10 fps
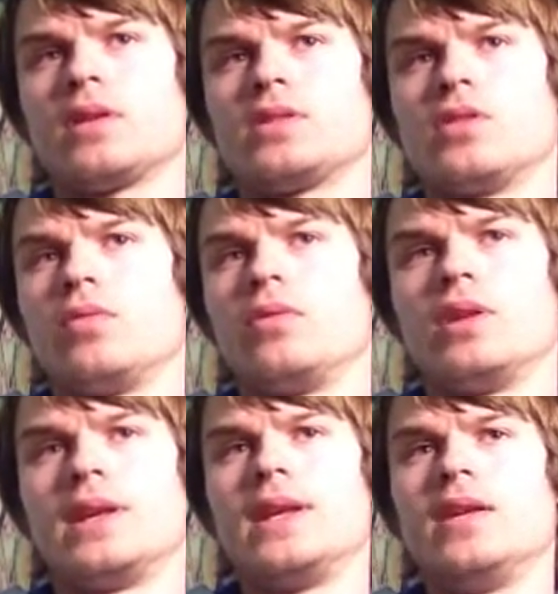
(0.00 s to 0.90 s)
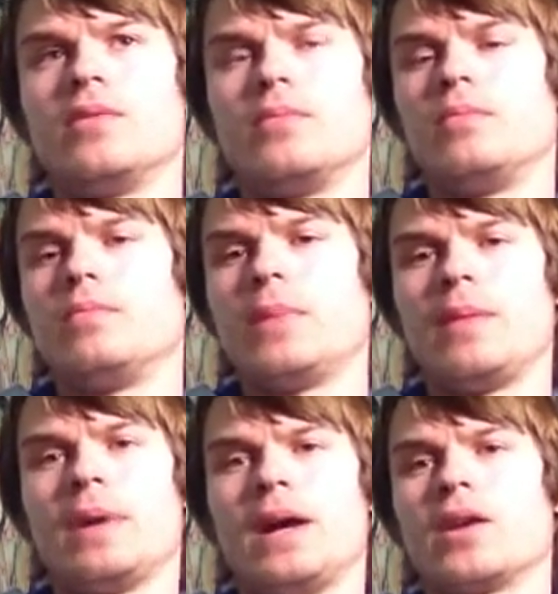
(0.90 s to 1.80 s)
so the key to
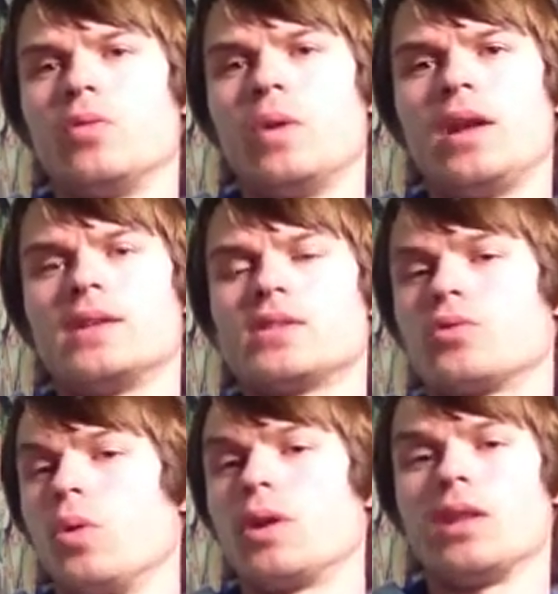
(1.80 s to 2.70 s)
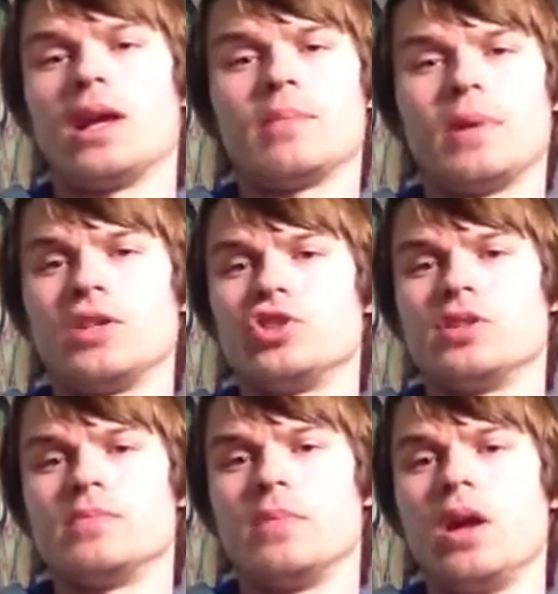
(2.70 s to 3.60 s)
Manny Pacquiao winning is throwing a lot of
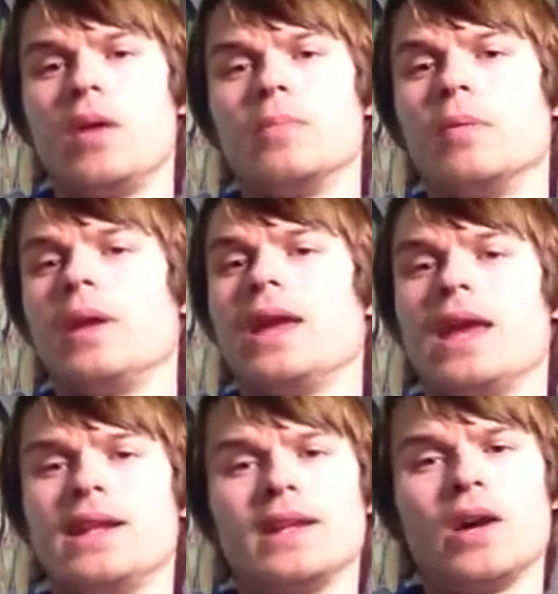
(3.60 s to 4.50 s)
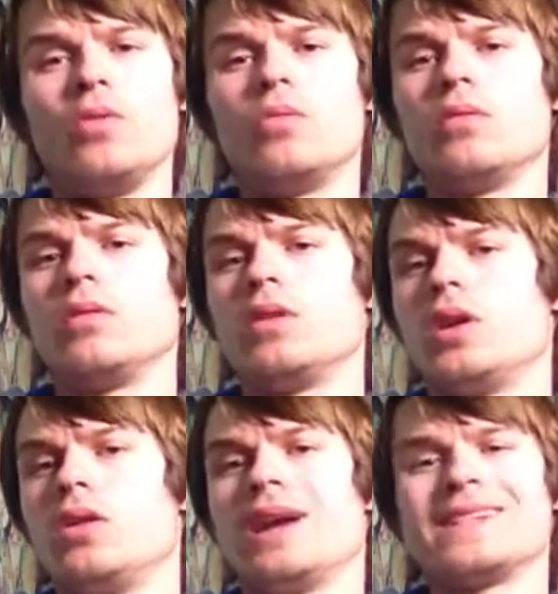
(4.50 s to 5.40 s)
punches, but in and out,
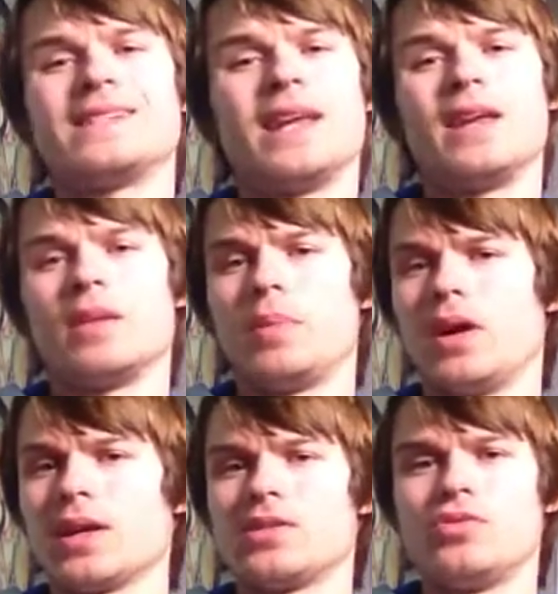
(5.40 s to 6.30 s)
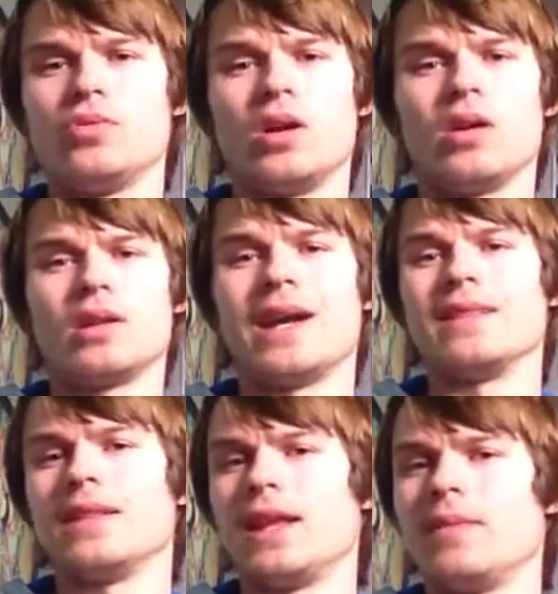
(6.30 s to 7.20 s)
not staying in the pocket too long,
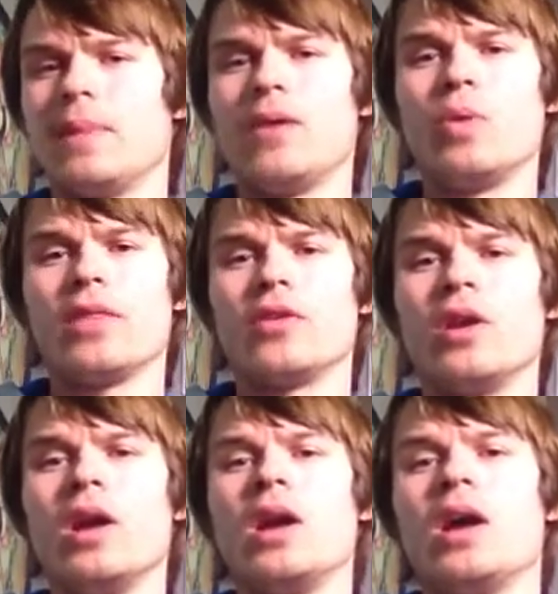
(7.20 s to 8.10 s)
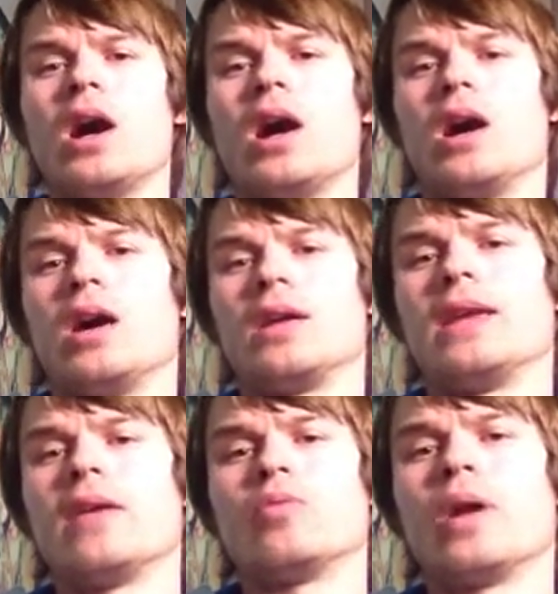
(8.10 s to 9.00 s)
not letting Mayweather
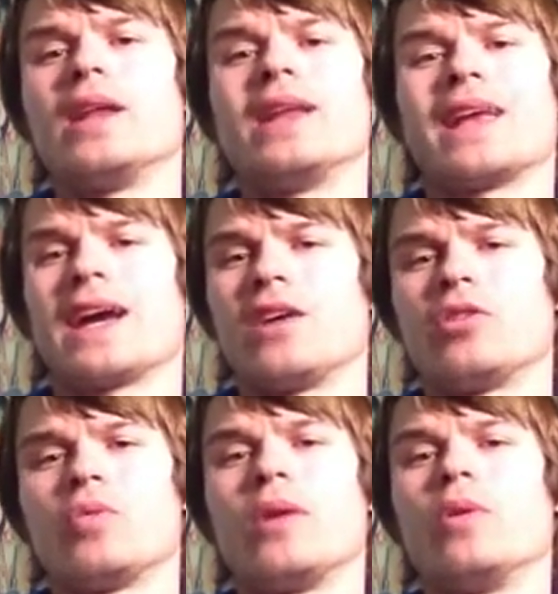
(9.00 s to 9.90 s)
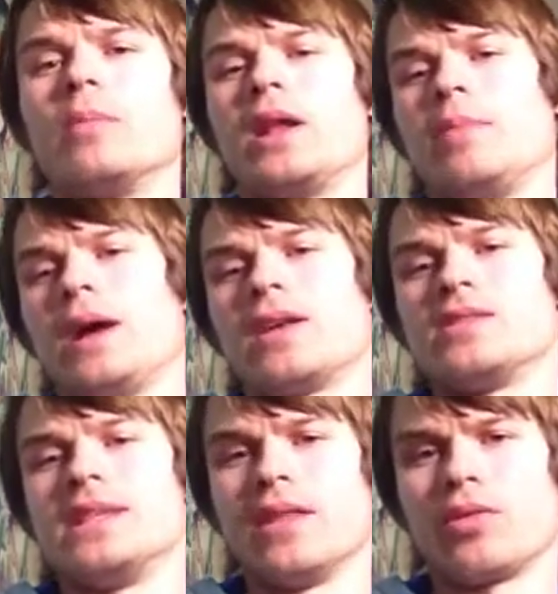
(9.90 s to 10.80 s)
get ready to counter right when Manny
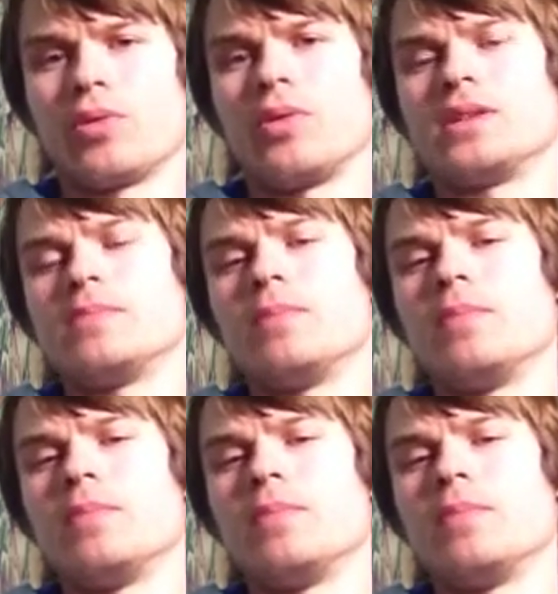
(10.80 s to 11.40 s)
Pacquiao's done throwing, because